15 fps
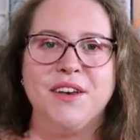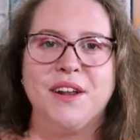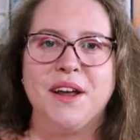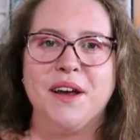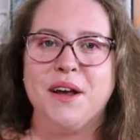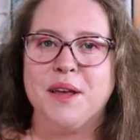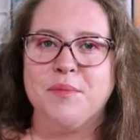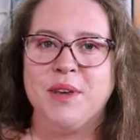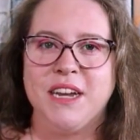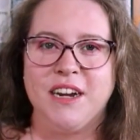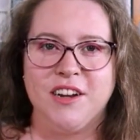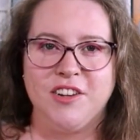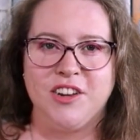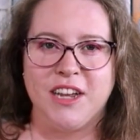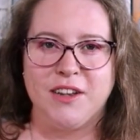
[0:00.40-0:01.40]
Kia ora, I'm
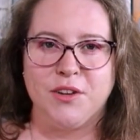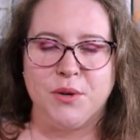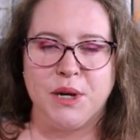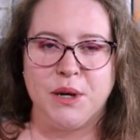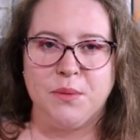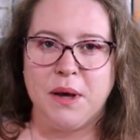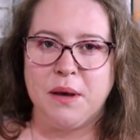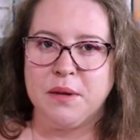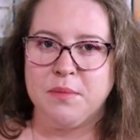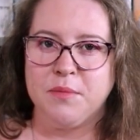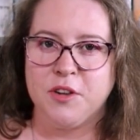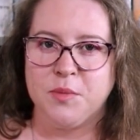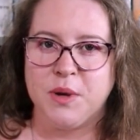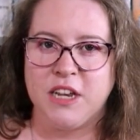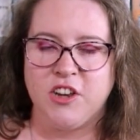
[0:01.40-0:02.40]
Erin J. Doyle.
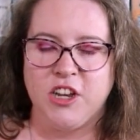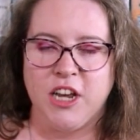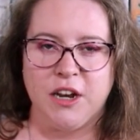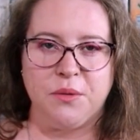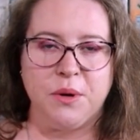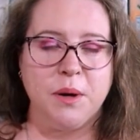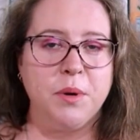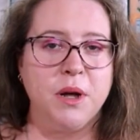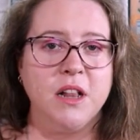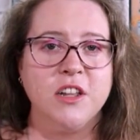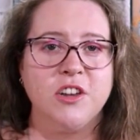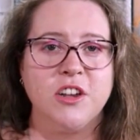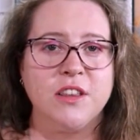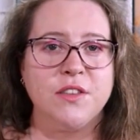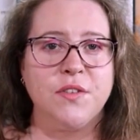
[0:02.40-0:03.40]
Welcome to my channel.
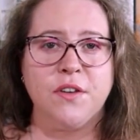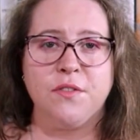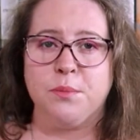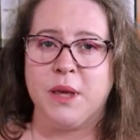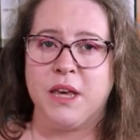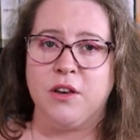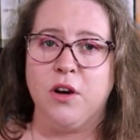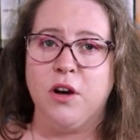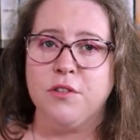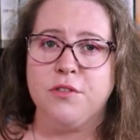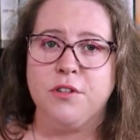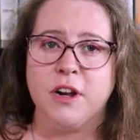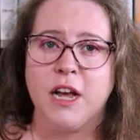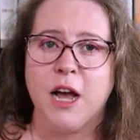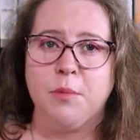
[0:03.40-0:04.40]
Apologies for having been
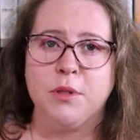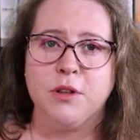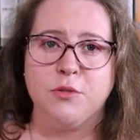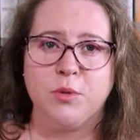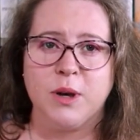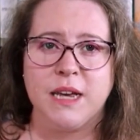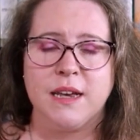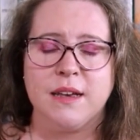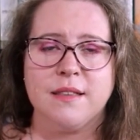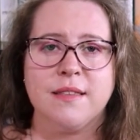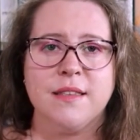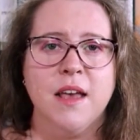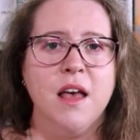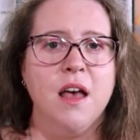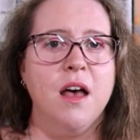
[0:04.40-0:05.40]
gone for a couple of
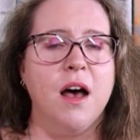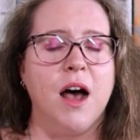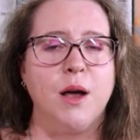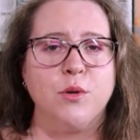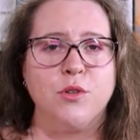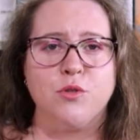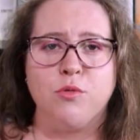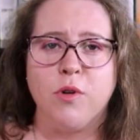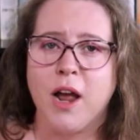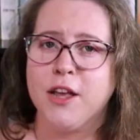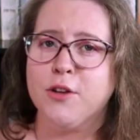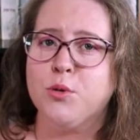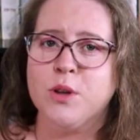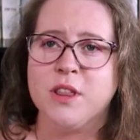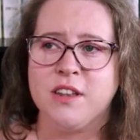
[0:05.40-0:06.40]
weeks. I was
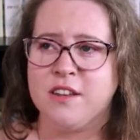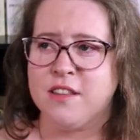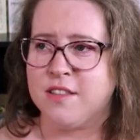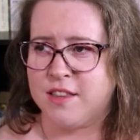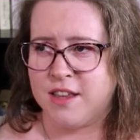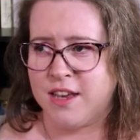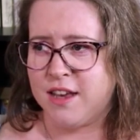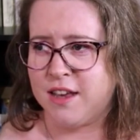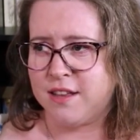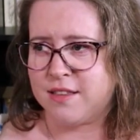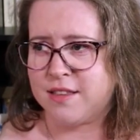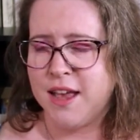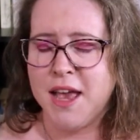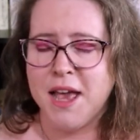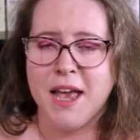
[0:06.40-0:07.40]
rife with
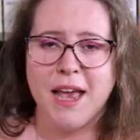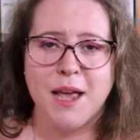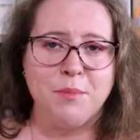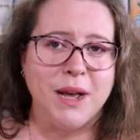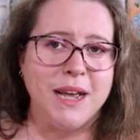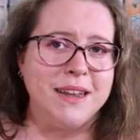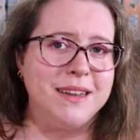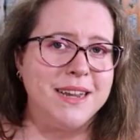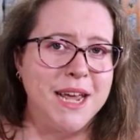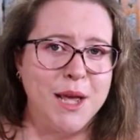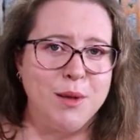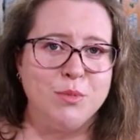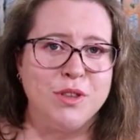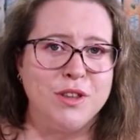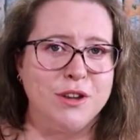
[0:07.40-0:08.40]
disease and my
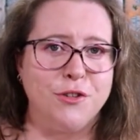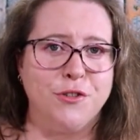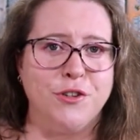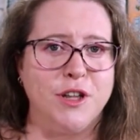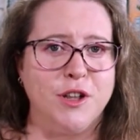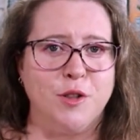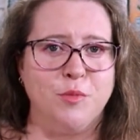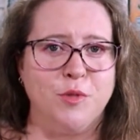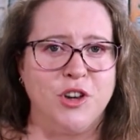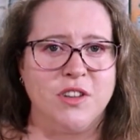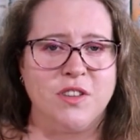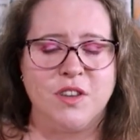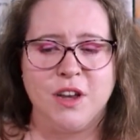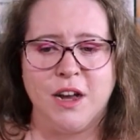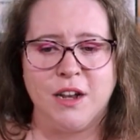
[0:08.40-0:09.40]
attempts to film
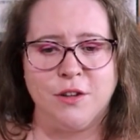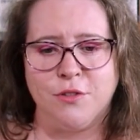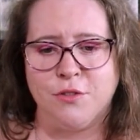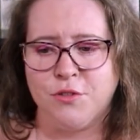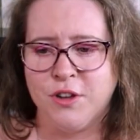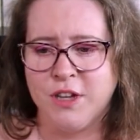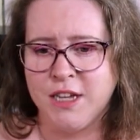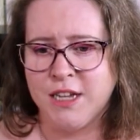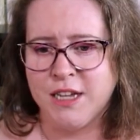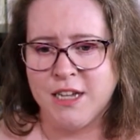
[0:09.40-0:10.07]
just kind of